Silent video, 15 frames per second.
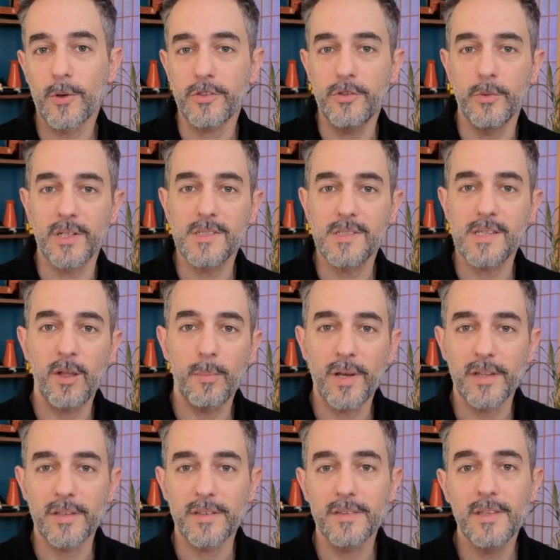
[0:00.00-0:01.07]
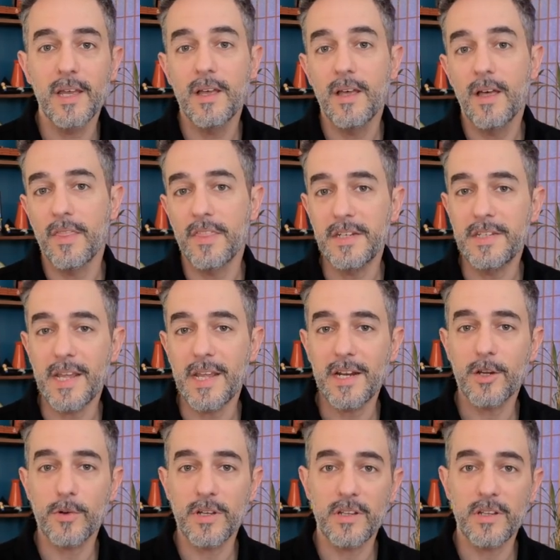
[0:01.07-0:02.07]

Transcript: to Excel button, the data grid